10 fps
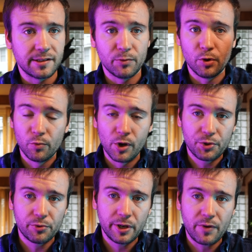The
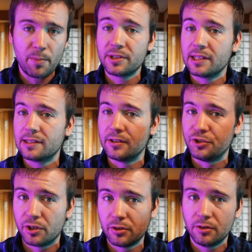113 represents the
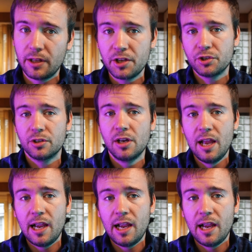general ledger,